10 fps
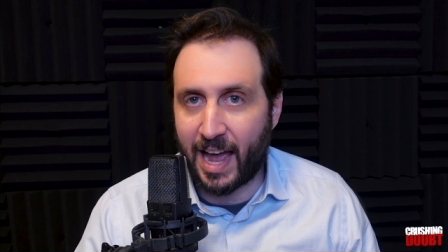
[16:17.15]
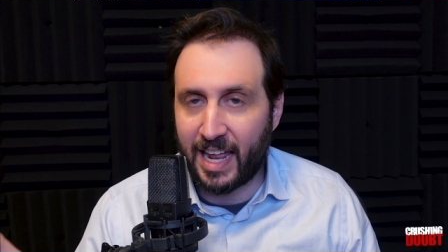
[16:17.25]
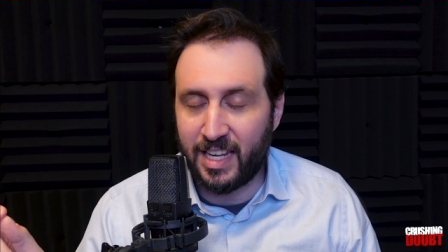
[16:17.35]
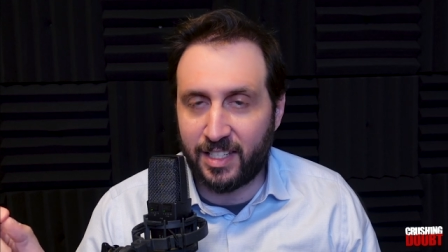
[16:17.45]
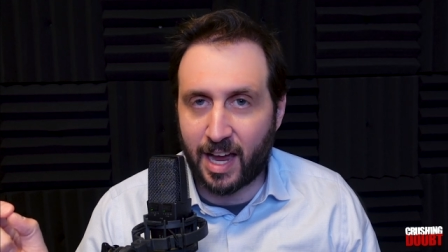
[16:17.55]

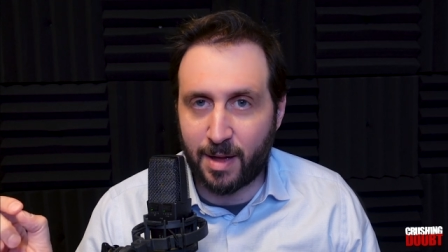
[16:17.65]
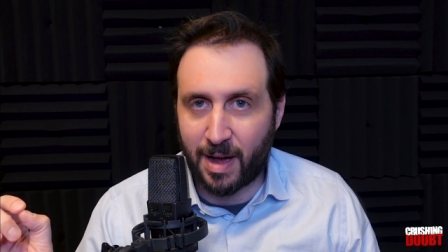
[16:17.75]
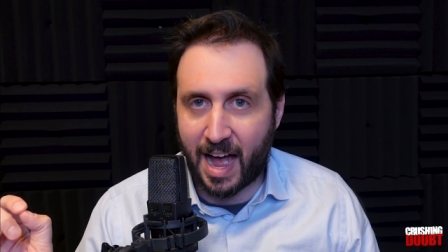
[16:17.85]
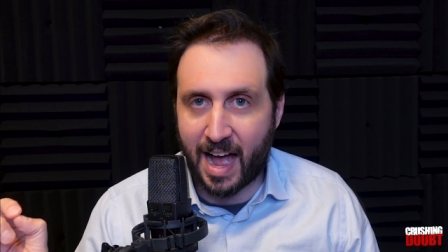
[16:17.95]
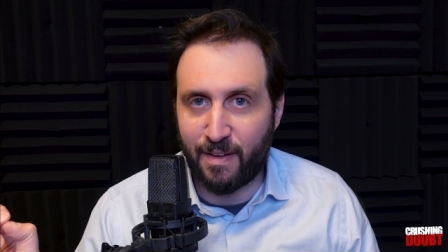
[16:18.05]
Anytime
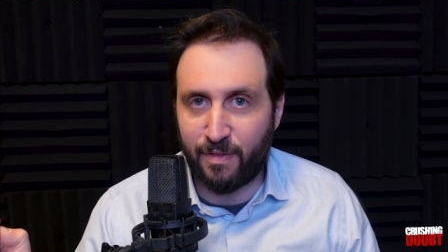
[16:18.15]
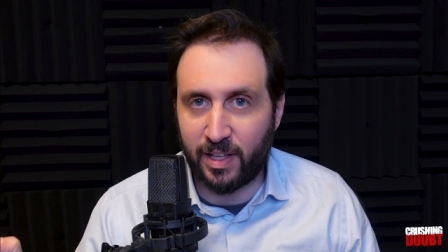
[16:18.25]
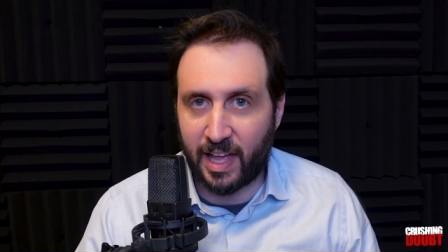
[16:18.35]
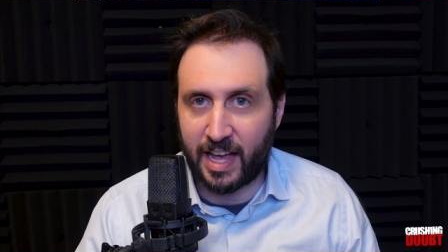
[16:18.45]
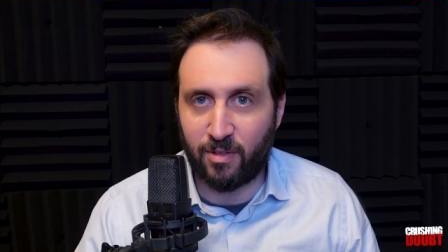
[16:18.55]
I
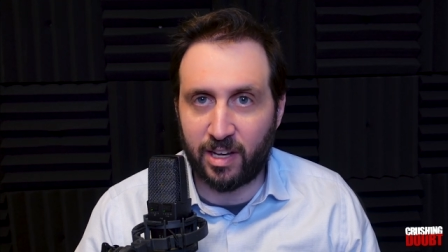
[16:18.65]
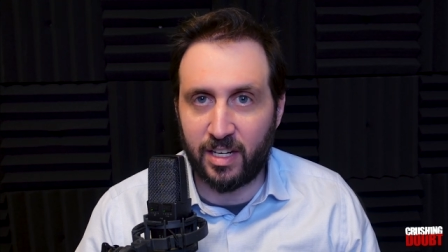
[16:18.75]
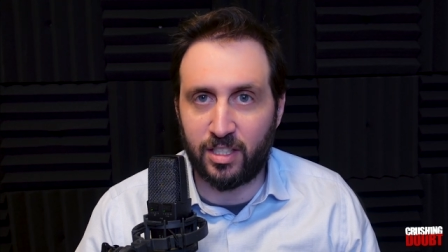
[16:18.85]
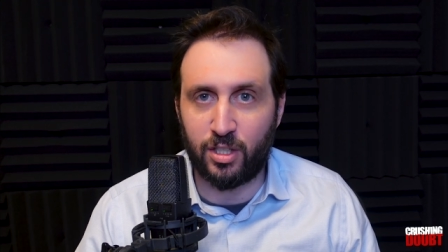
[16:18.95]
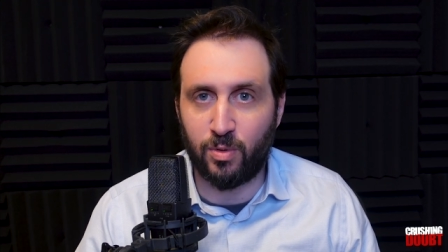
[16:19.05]
feel angry in
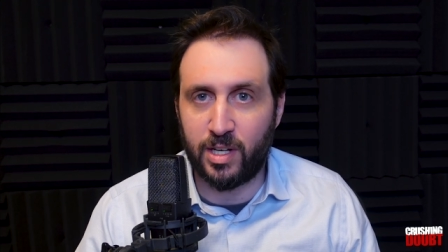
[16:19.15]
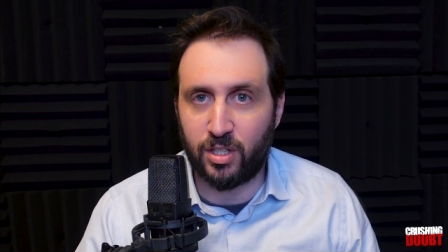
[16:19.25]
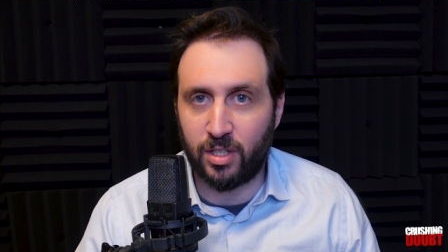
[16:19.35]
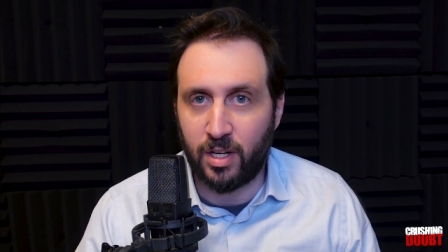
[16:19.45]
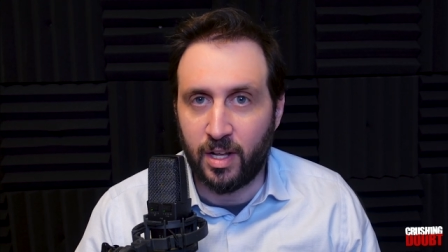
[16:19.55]
a
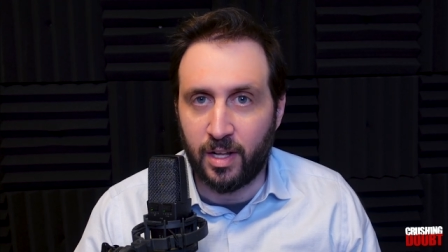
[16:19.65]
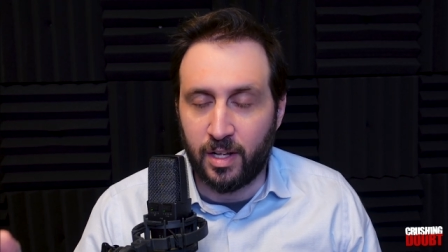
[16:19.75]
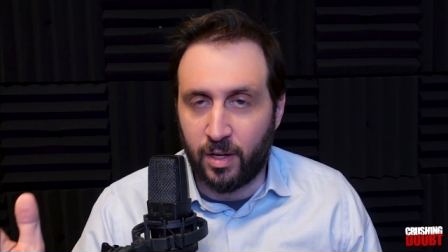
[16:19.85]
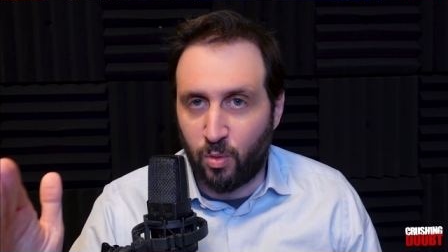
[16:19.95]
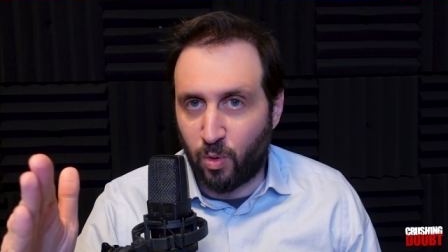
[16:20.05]
situation,
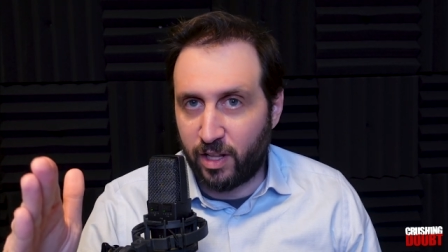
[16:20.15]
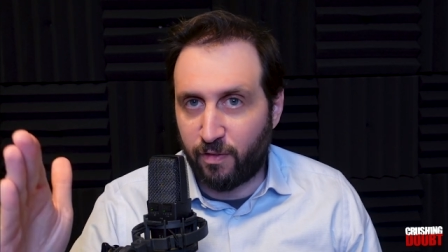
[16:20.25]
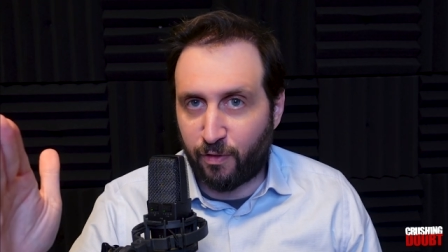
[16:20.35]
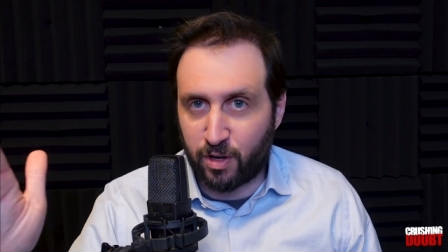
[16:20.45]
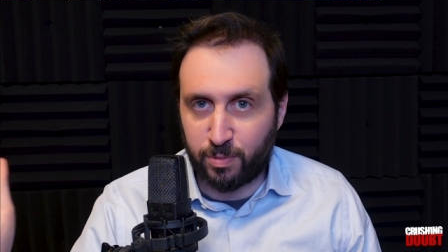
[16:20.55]
one of the
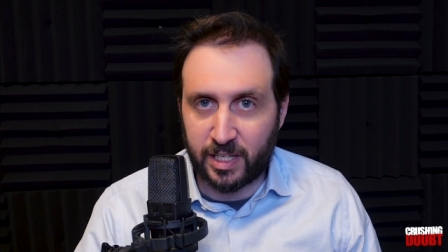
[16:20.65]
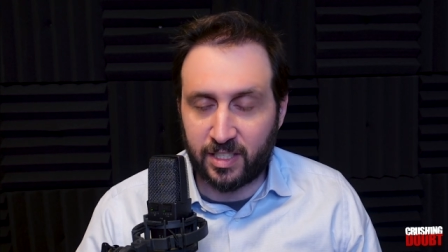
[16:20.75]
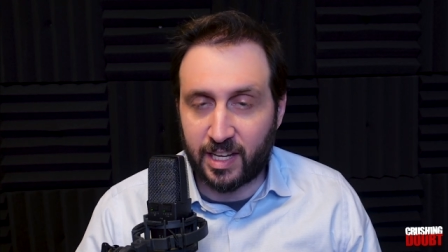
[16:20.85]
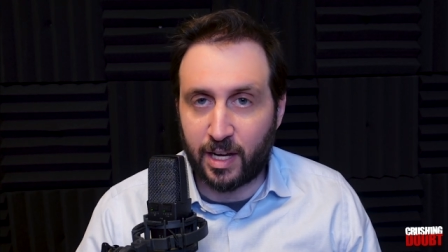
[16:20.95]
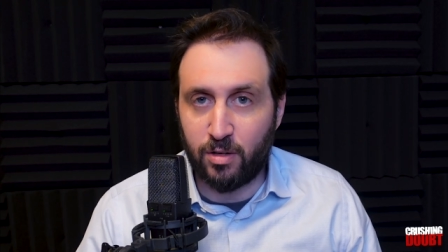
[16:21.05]
first
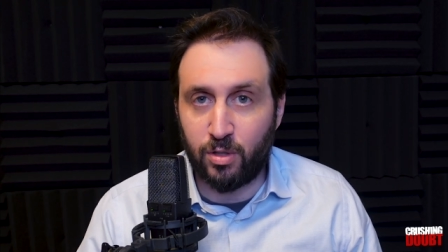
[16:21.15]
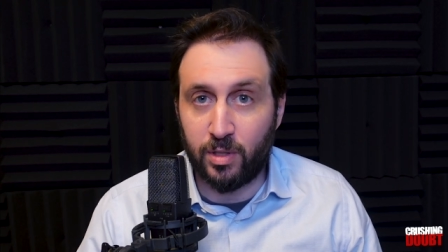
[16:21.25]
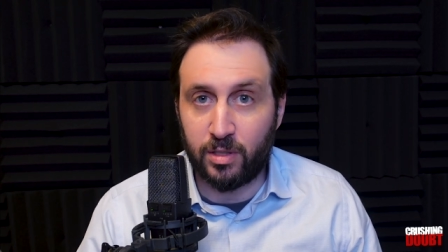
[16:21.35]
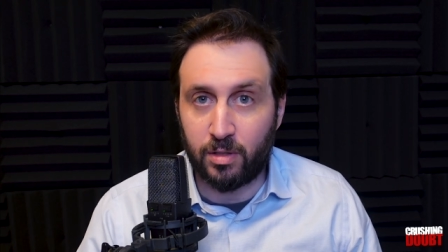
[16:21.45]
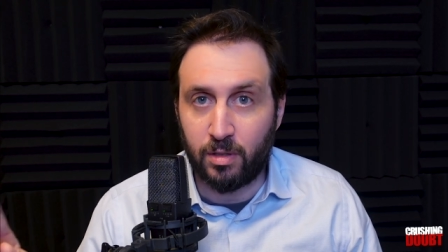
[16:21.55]
places I go to
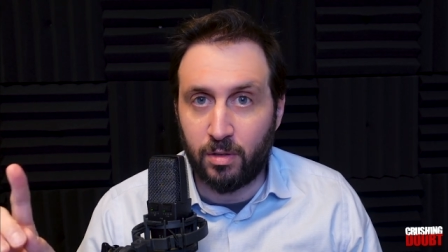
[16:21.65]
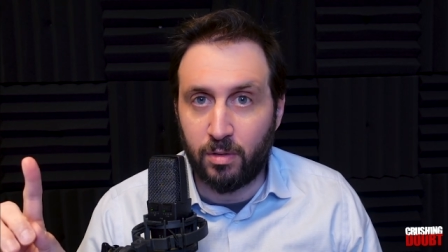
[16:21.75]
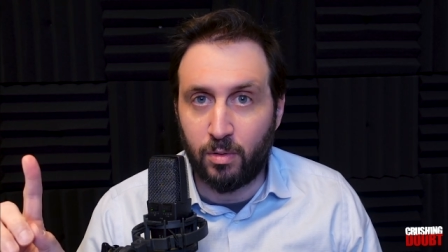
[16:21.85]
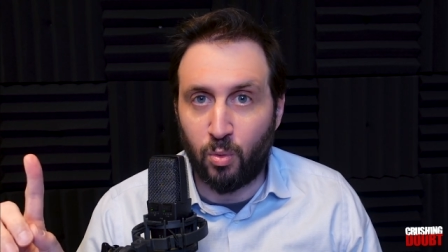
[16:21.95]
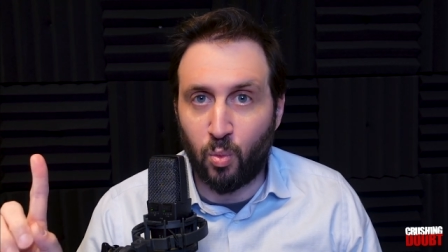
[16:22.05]
is
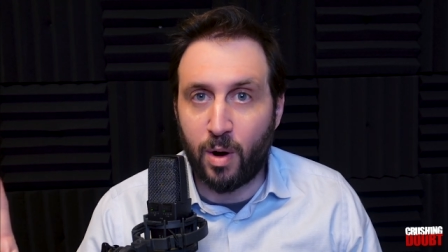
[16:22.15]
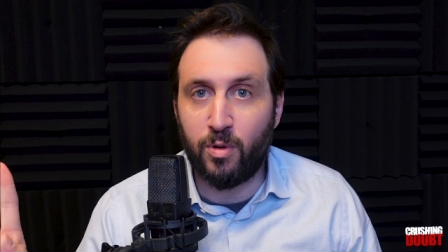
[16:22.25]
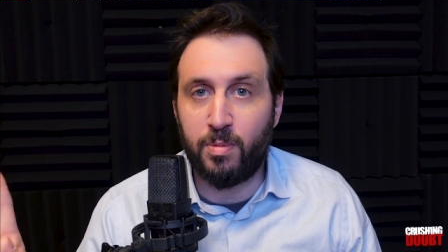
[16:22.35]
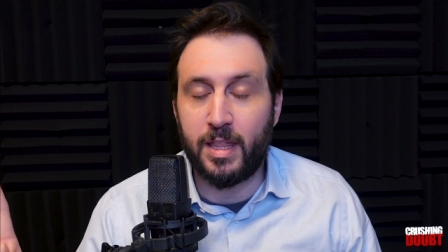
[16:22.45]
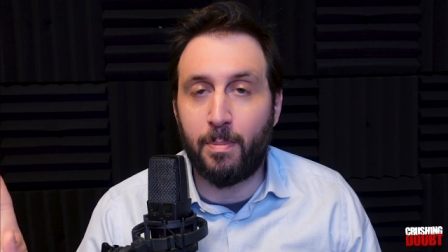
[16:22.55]
what
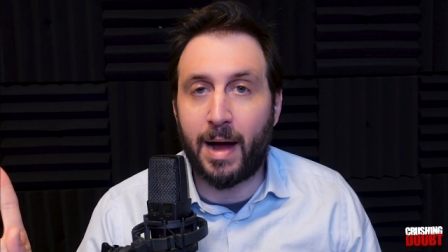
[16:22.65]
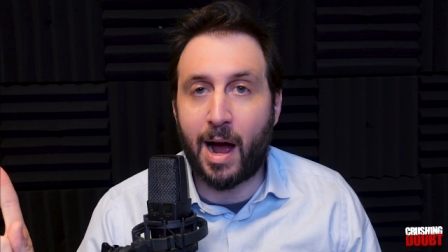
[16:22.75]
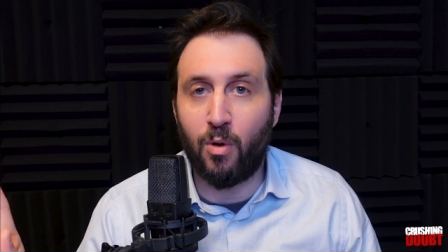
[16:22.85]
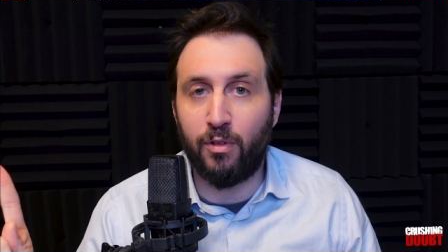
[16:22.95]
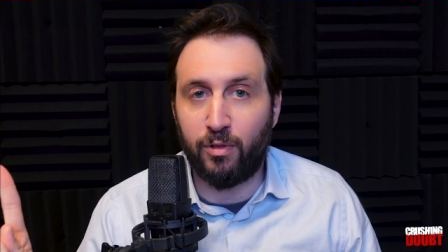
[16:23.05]
would be the
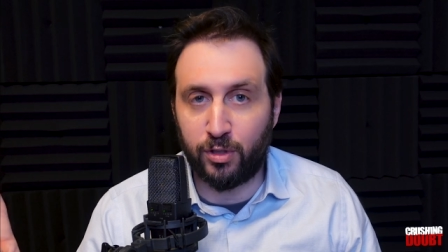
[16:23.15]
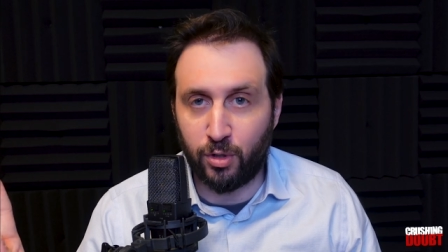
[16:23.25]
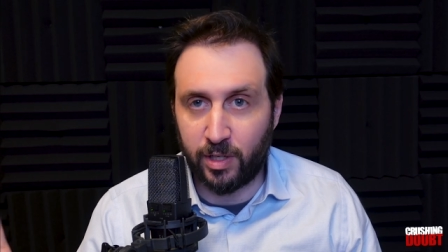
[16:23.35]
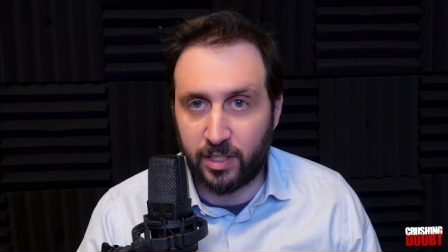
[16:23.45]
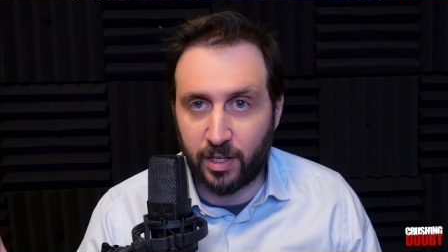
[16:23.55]
powerful
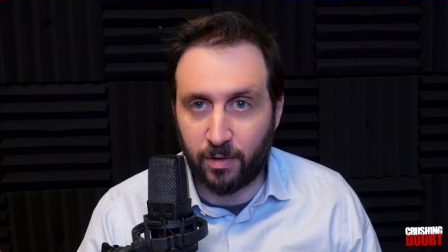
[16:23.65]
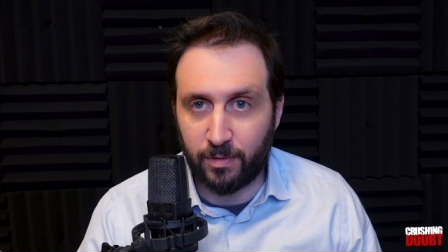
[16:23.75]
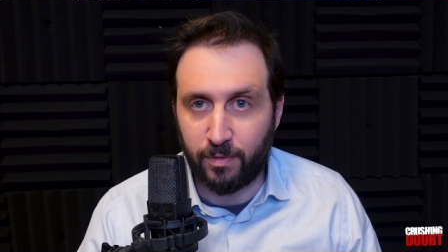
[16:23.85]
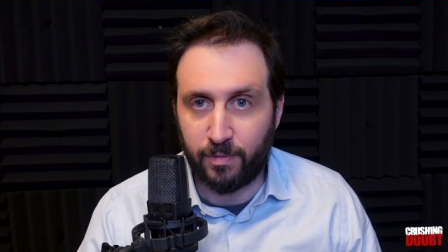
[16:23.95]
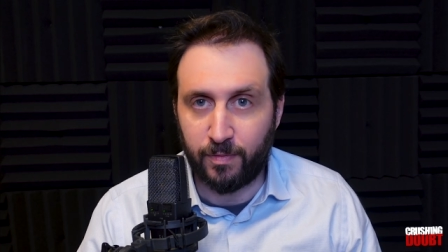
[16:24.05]
choice here
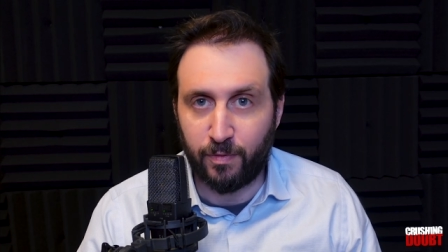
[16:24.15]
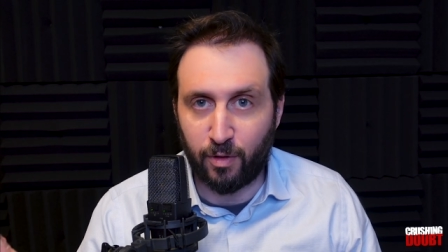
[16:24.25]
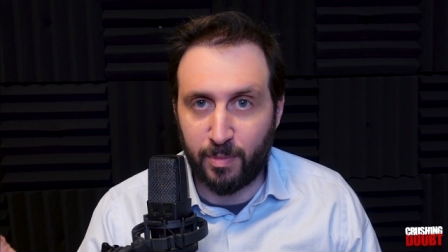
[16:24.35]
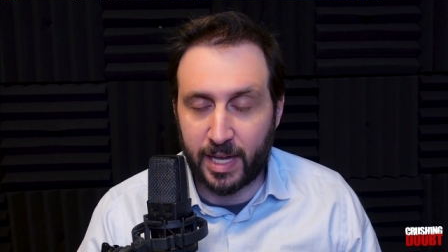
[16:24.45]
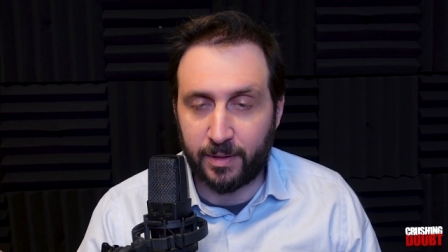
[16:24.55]

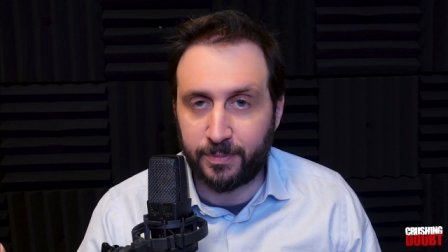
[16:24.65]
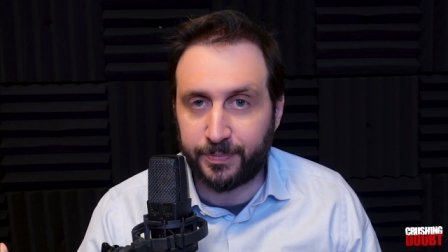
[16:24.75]
for me?